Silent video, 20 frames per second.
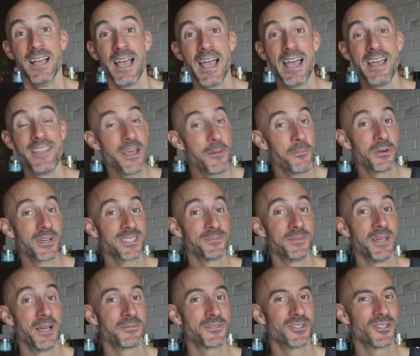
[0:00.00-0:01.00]
And that brings
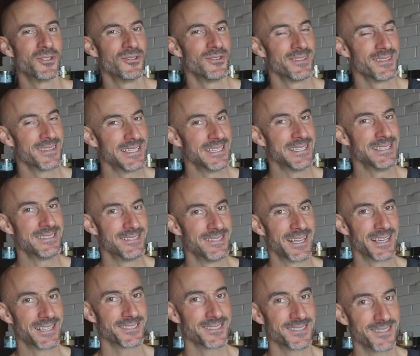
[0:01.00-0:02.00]
me up to the
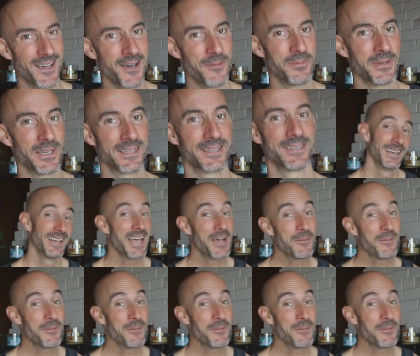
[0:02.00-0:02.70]
next topic.